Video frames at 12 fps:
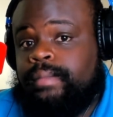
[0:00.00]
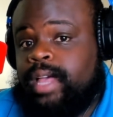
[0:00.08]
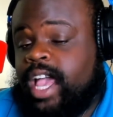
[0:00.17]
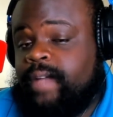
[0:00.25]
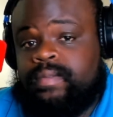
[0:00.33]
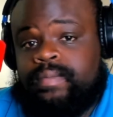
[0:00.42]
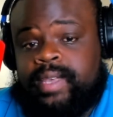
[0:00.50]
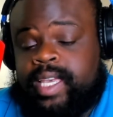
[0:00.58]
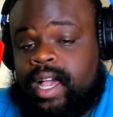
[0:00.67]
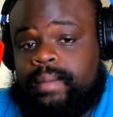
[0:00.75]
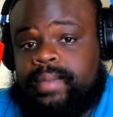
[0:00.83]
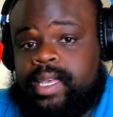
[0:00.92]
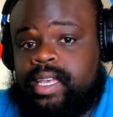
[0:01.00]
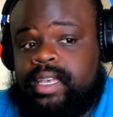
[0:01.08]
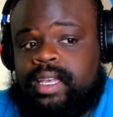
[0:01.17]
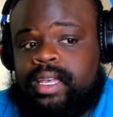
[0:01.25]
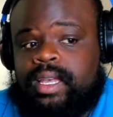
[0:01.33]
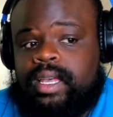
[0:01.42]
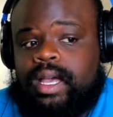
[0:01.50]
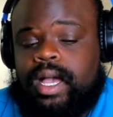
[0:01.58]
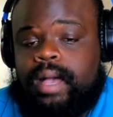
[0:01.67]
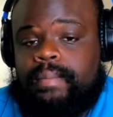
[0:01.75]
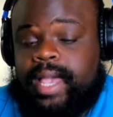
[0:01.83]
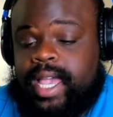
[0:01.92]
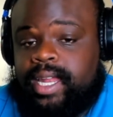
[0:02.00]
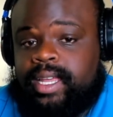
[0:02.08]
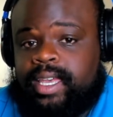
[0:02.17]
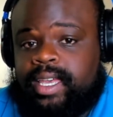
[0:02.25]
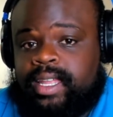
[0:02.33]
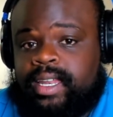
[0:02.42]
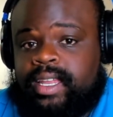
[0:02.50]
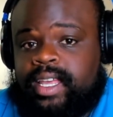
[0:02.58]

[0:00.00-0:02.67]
ever becoming a man again,